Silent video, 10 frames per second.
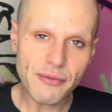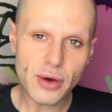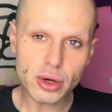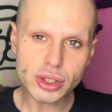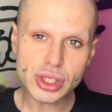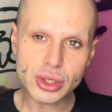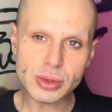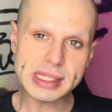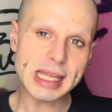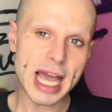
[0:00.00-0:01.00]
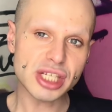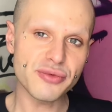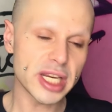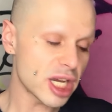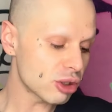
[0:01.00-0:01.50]
photo shoot /
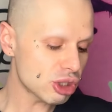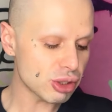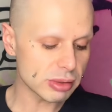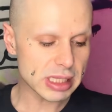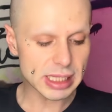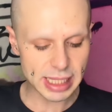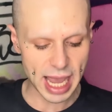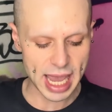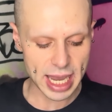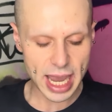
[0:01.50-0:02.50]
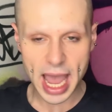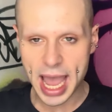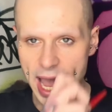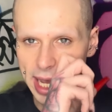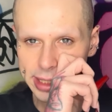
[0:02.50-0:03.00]
video shoot today.
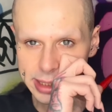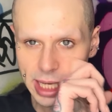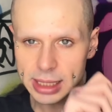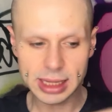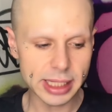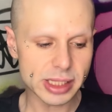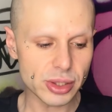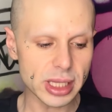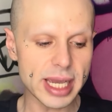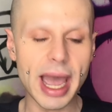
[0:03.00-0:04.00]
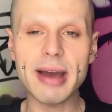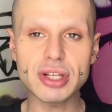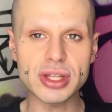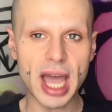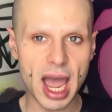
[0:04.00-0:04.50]
And literally
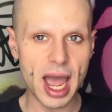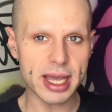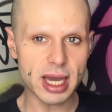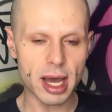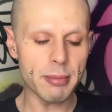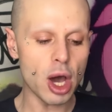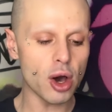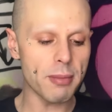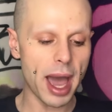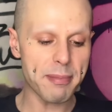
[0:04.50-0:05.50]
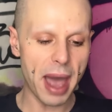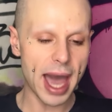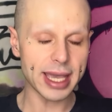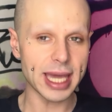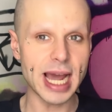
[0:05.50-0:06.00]
after that, I come home, I
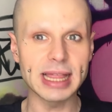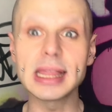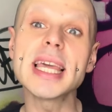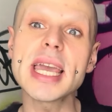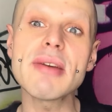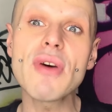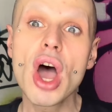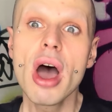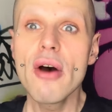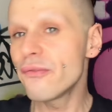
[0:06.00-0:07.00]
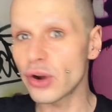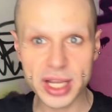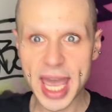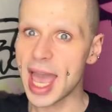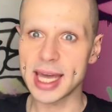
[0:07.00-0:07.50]
pack, and I leave for
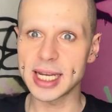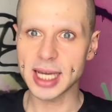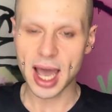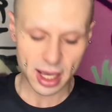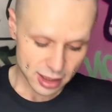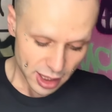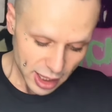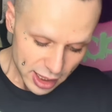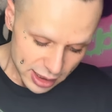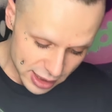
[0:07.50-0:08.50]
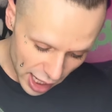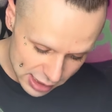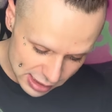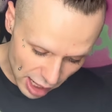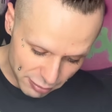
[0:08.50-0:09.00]
Canada.
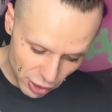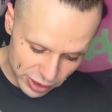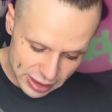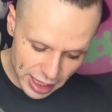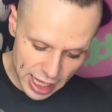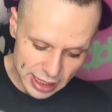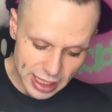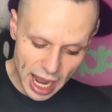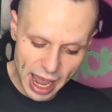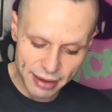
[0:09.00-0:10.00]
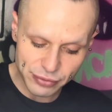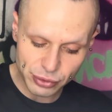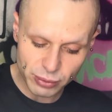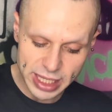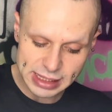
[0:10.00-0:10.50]
Yes, I'm going to Canada. I have
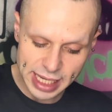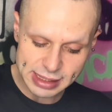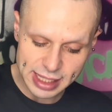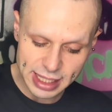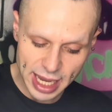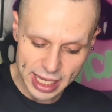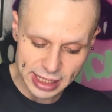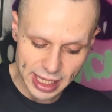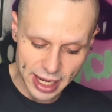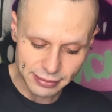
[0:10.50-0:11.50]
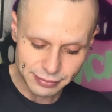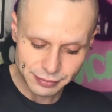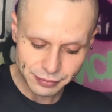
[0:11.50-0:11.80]
3 dates in Canada.